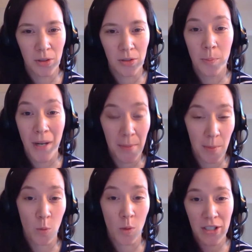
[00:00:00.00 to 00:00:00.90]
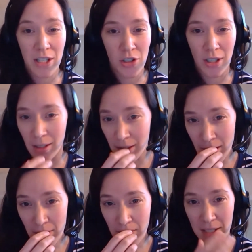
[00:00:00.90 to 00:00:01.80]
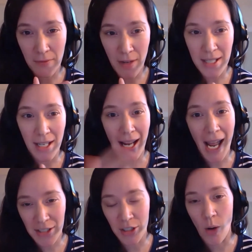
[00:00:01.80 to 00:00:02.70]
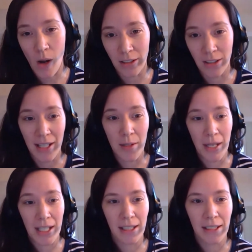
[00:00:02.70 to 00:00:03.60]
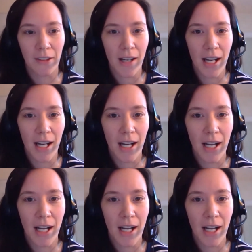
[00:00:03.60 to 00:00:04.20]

many people were teaching face-to-face and had to go online immediately, right?